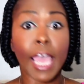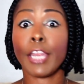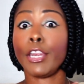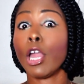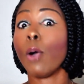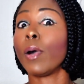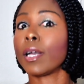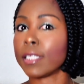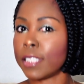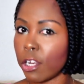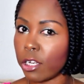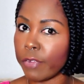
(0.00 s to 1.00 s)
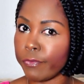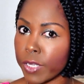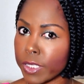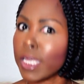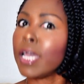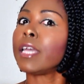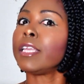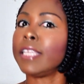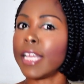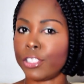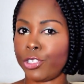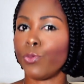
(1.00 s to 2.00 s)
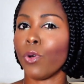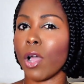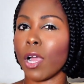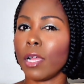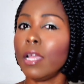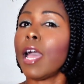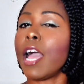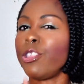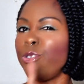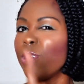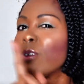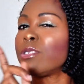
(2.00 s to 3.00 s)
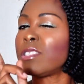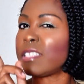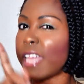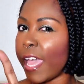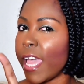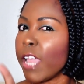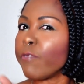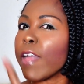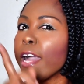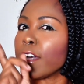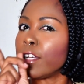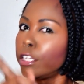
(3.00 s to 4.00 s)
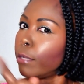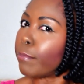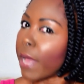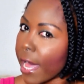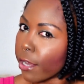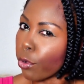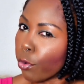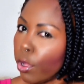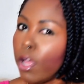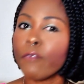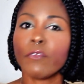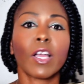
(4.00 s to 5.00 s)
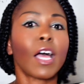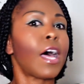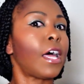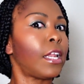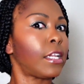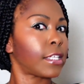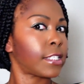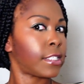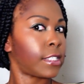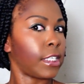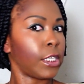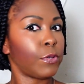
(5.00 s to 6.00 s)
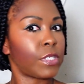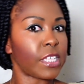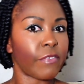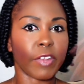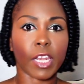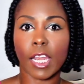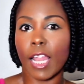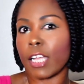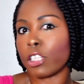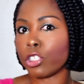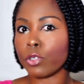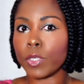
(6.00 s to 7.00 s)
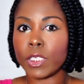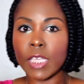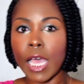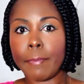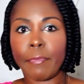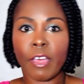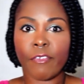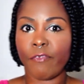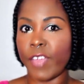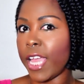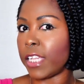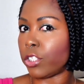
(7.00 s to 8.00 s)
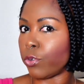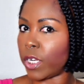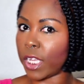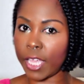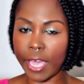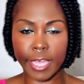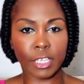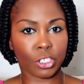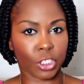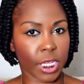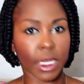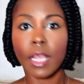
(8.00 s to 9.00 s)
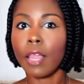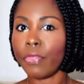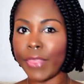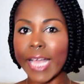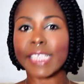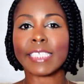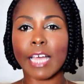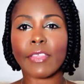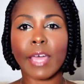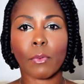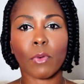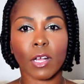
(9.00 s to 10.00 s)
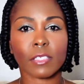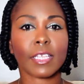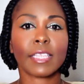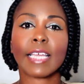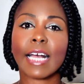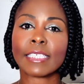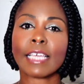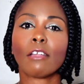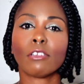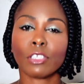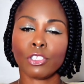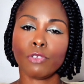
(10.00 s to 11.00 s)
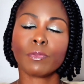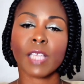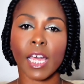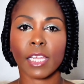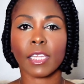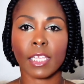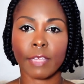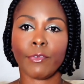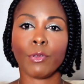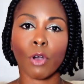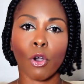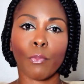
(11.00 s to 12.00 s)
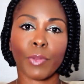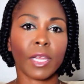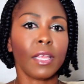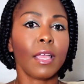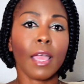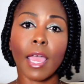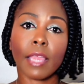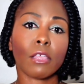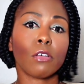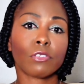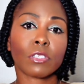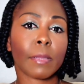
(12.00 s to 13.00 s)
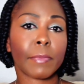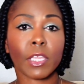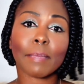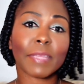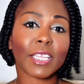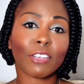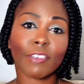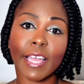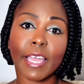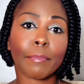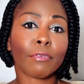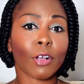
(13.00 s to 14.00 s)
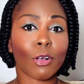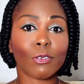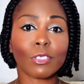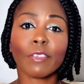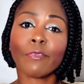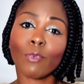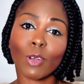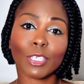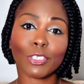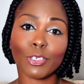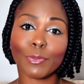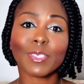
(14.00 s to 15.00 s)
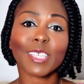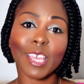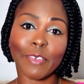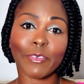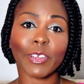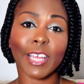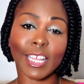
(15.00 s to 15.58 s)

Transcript: and no one can tell the difference, yes, you are. And you're going to save that good bottle for an exclusive luxury type event or an occasion. That's how that works. And that's how dupes kind of leave you open. And those are some of the great pros for dupes if you're